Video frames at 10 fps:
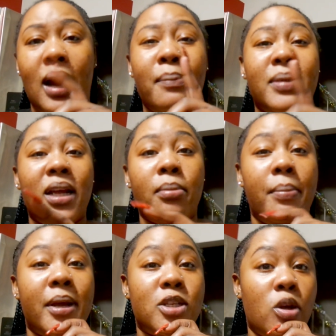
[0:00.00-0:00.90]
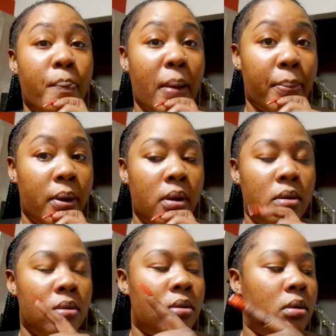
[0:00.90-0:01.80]
I'm thinking about making some pepper.
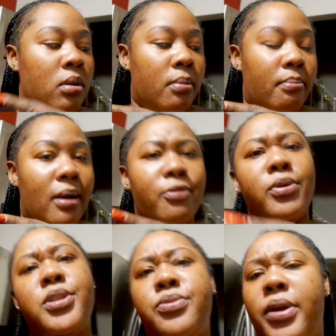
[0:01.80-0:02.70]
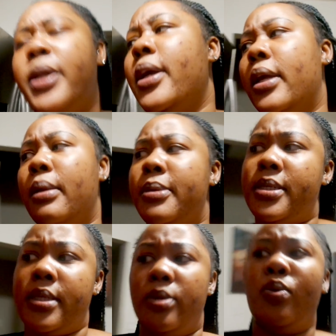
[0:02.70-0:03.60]
My phone is ringing. Let me
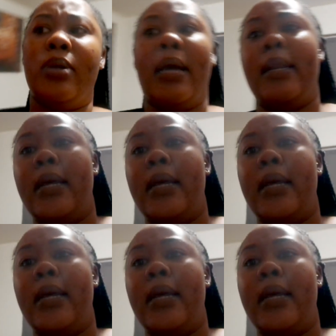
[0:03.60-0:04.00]
see what that